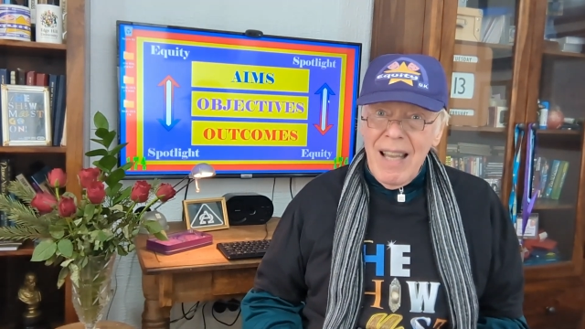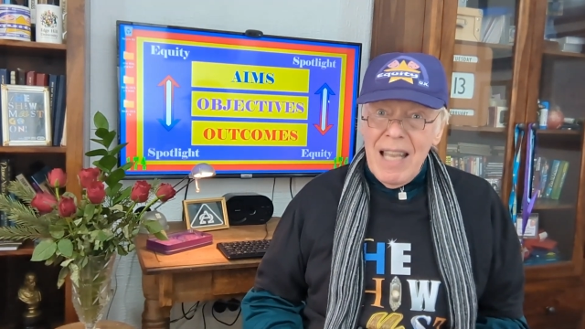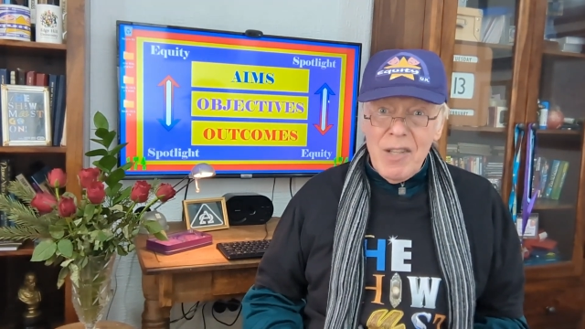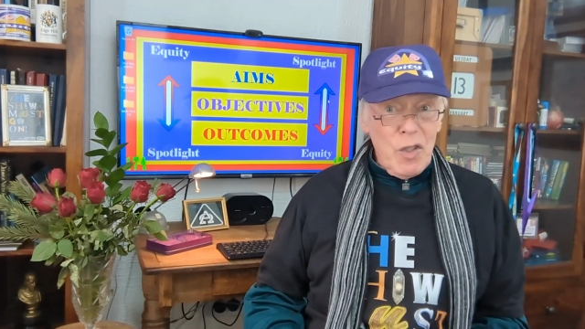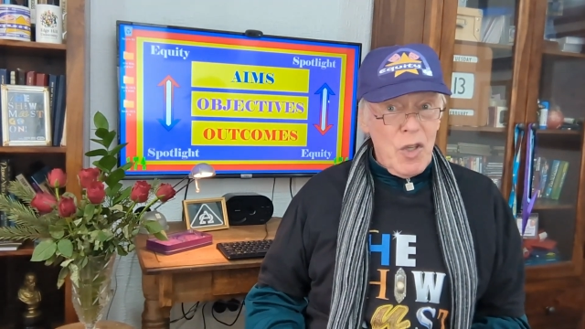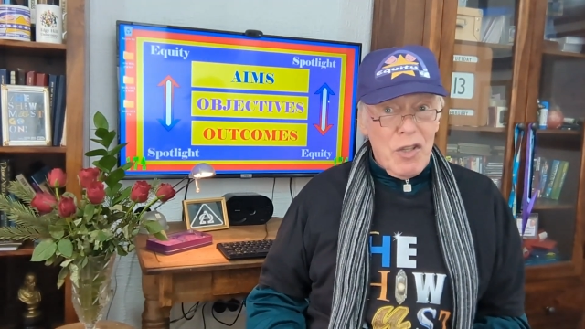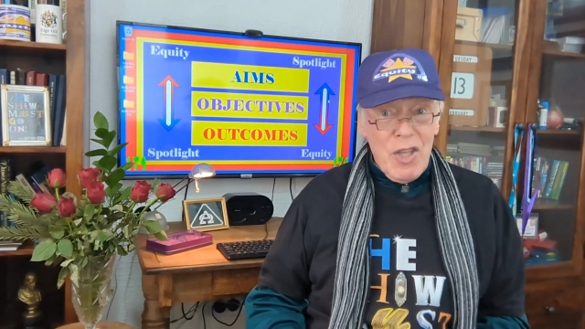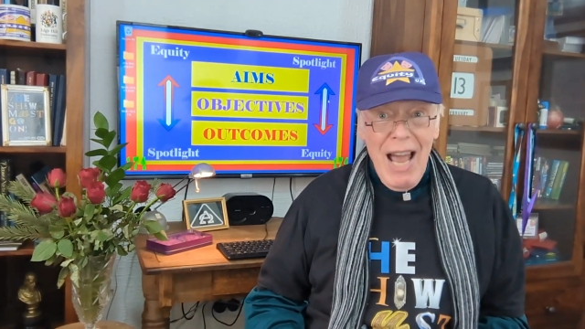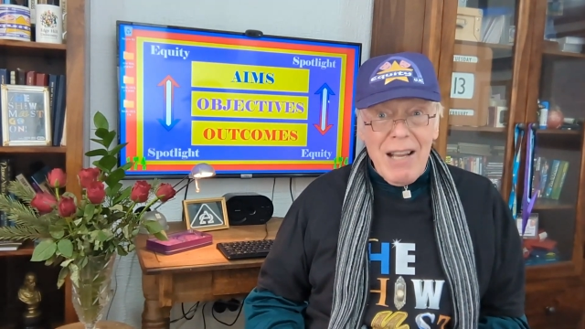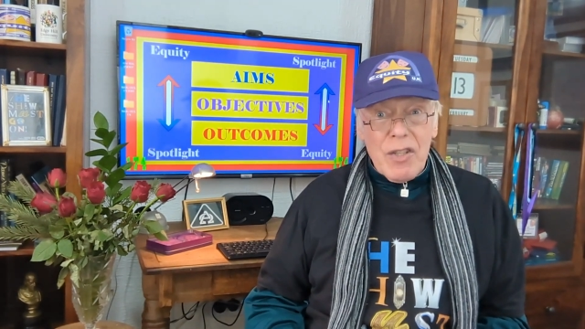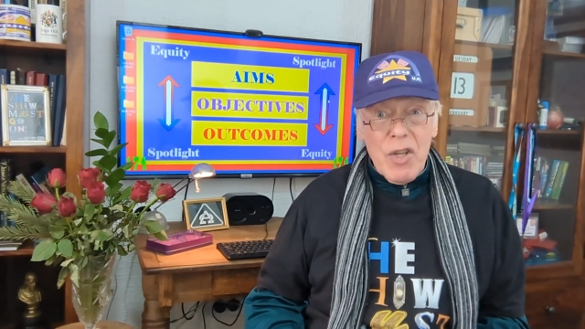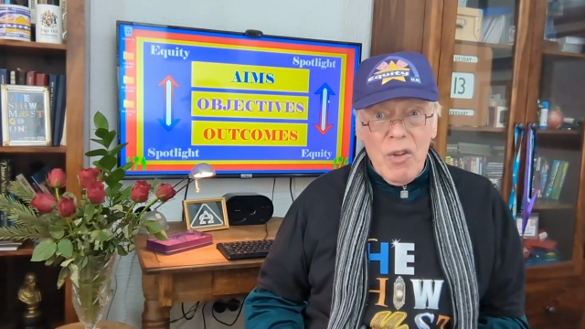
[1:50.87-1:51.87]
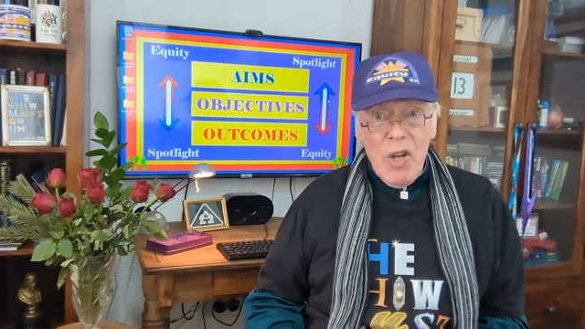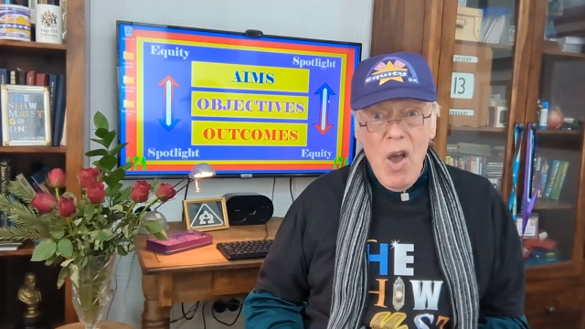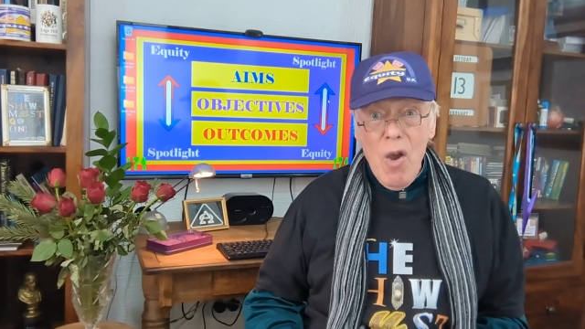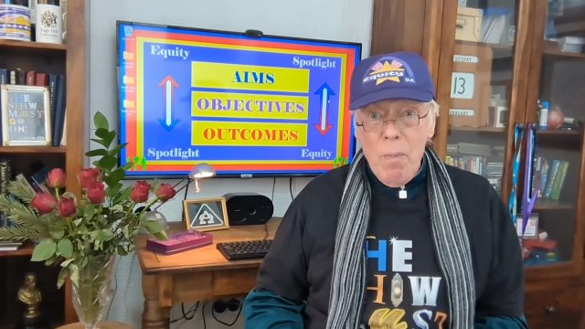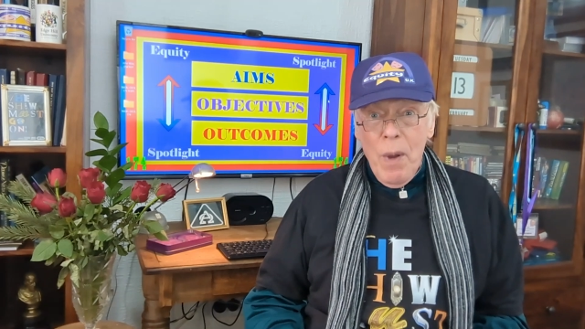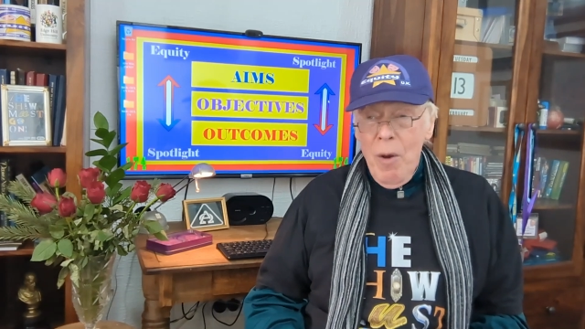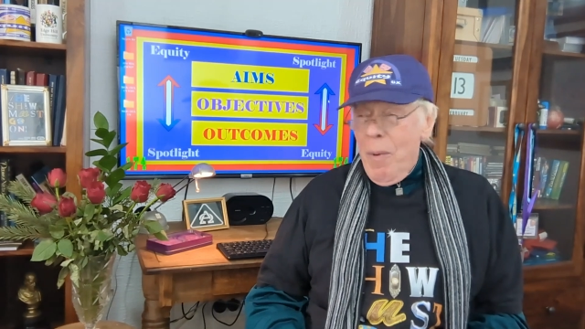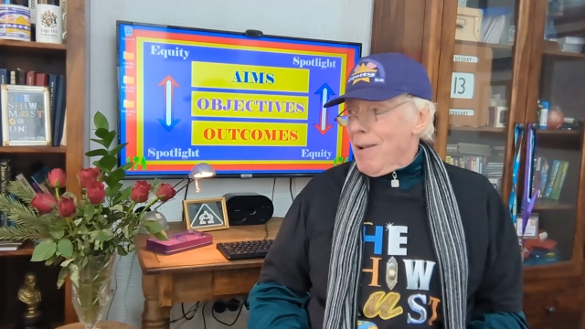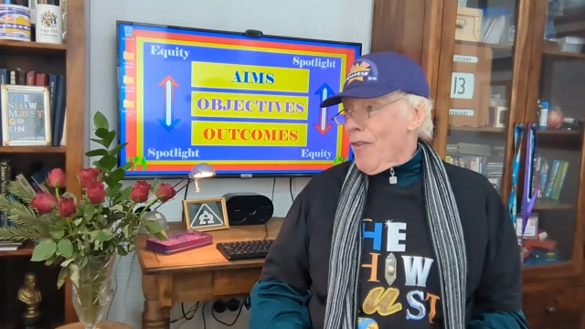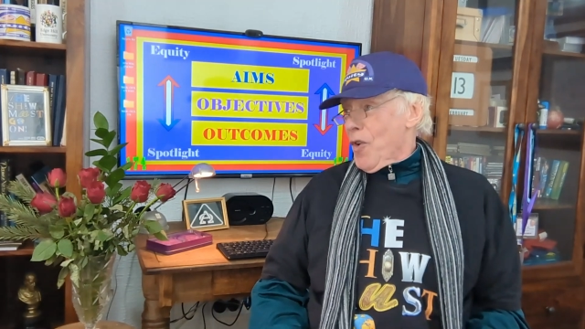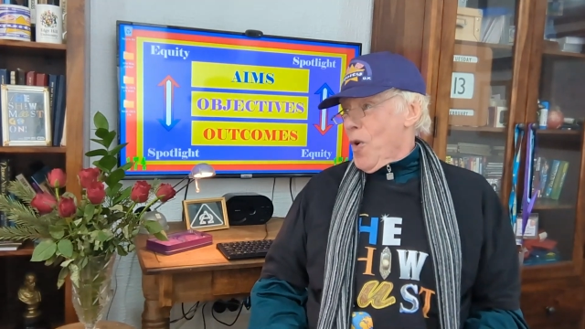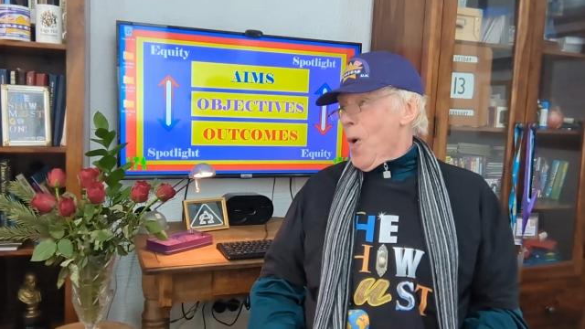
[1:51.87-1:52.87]
It's a tax on hope. Well,
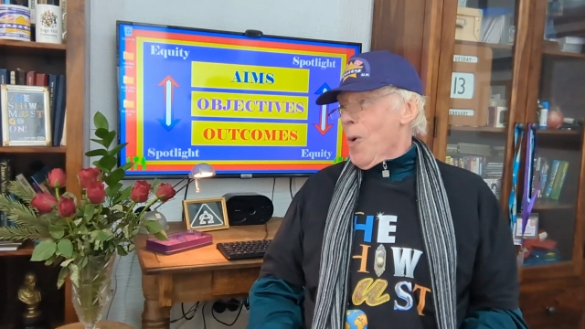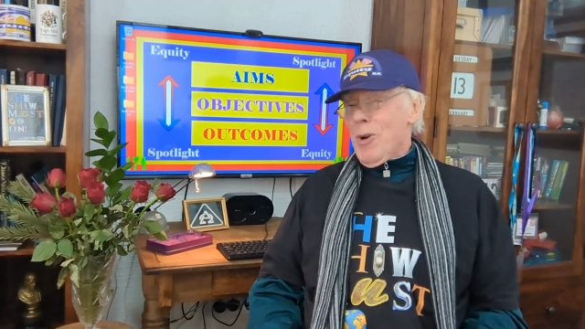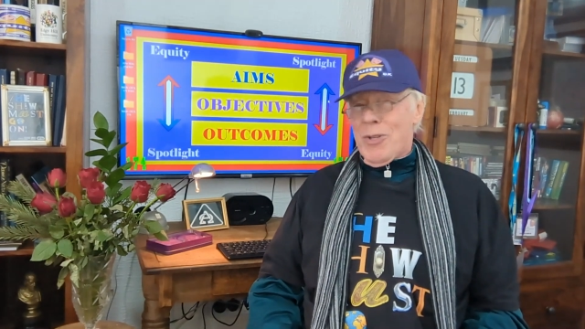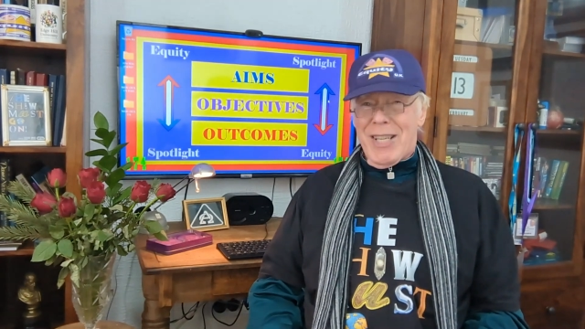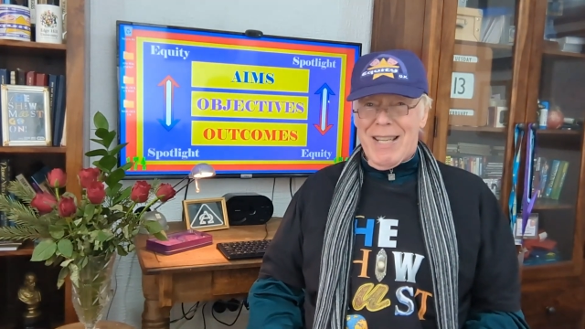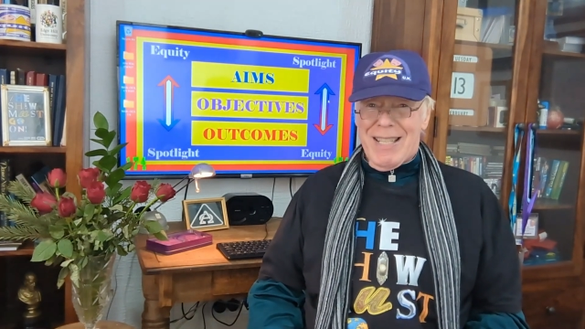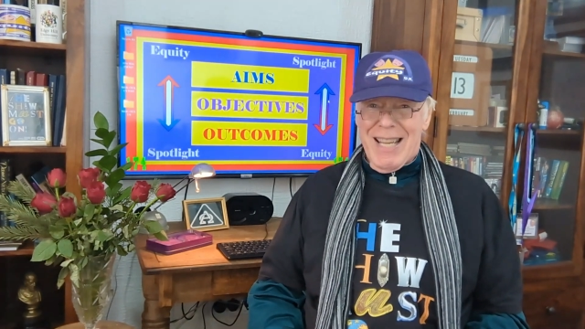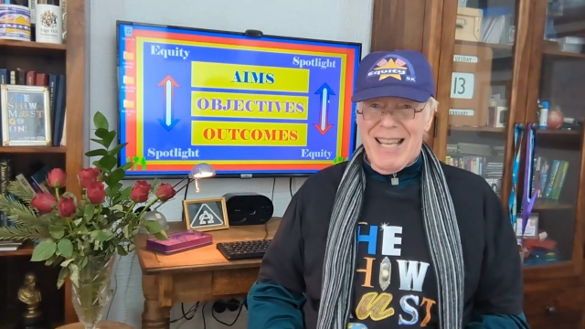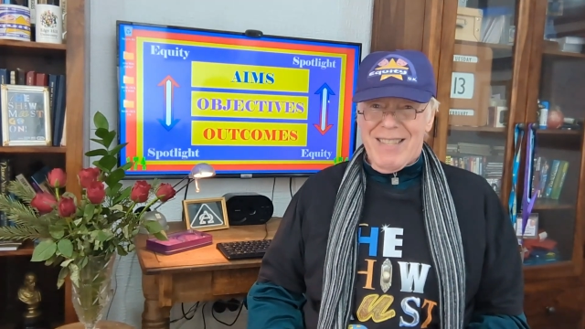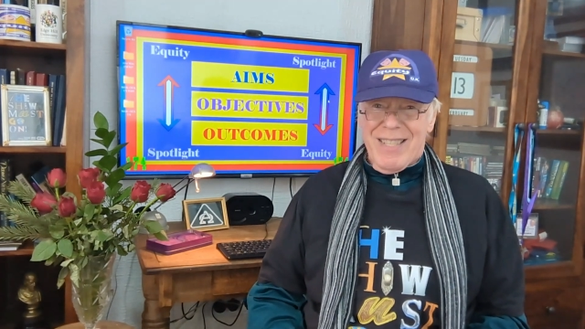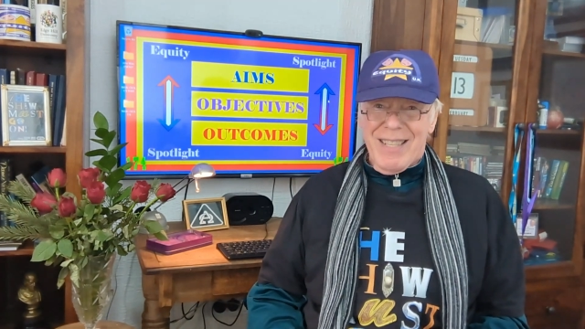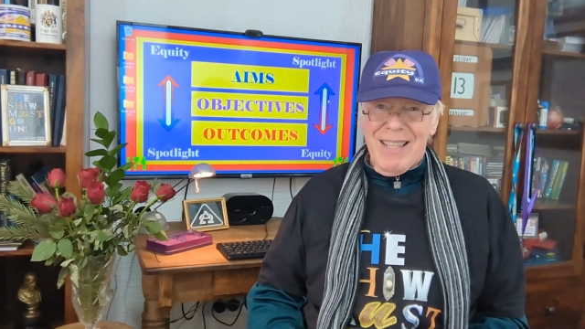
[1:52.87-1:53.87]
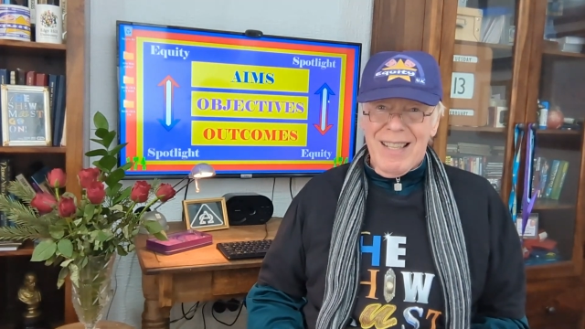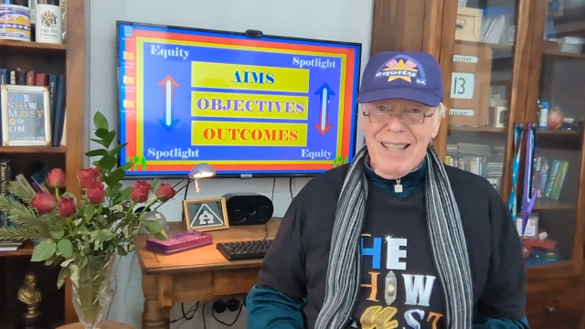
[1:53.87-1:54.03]
of course it is.